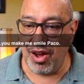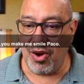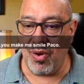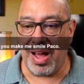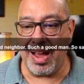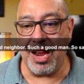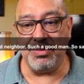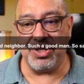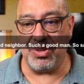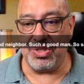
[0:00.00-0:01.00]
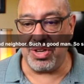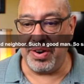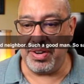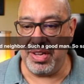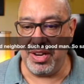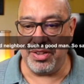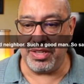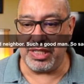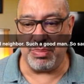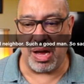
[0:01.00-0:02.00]
Oh, I am so sorry to hear
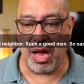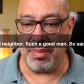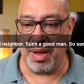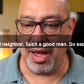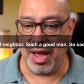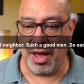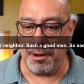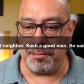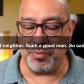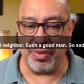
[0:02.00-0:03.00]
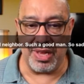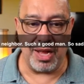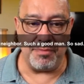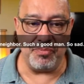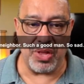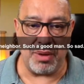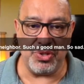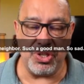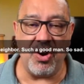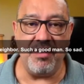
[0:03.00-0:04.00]
this, Bob. I'm
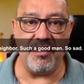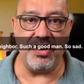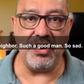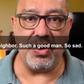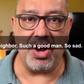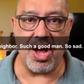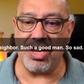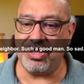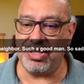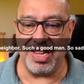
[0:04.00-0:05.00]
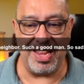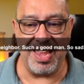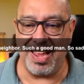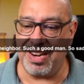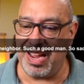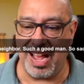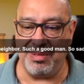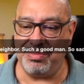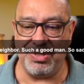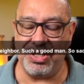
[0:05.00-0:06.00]
sorry for your loss. Again,
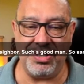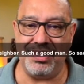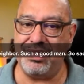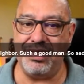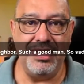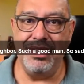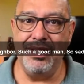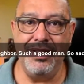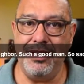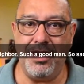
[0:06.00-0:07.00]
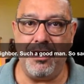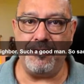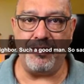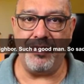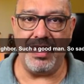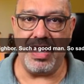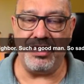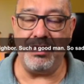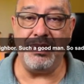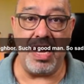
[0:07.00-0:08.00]
I just,
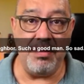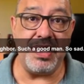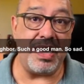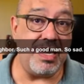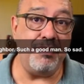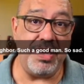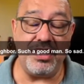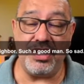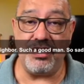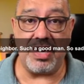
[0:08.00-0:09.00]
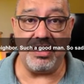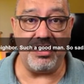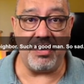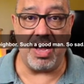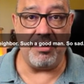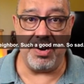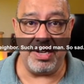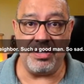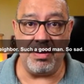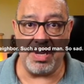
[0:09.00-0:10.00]
sometimes I can be a distracted driver,
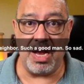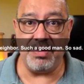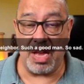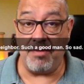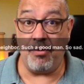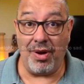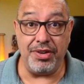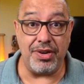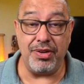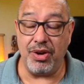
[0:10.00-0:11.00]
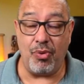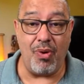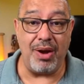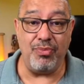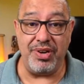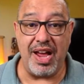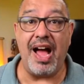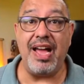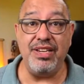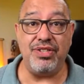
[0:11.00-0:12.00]
and sometimes I've wondered, what would
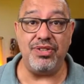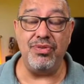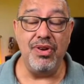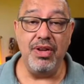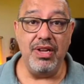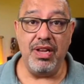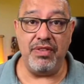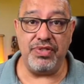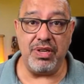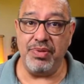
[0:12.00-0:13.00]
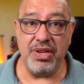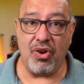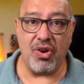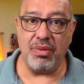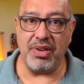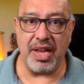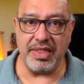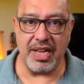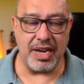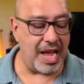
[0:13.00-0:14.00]
I do if something horrible
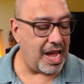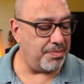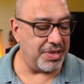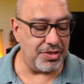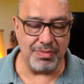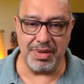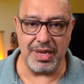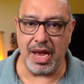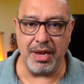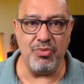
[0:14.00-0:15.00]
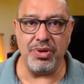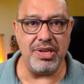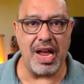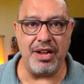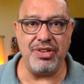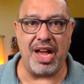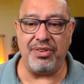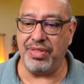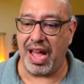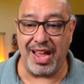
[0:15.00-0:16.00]
like that happened to me? I
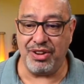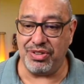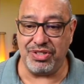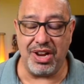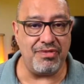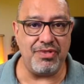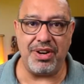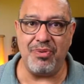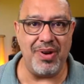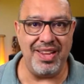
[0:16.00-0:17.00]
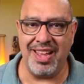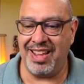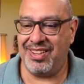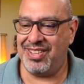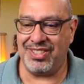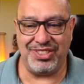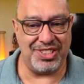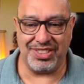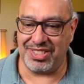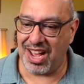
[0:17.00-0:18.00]
could not run away. I could
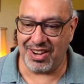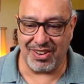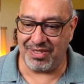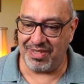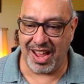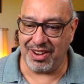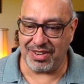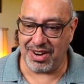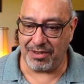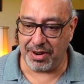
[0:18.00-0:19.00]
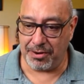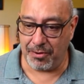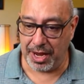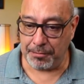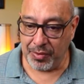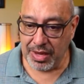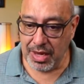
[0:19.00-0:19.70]
not run away.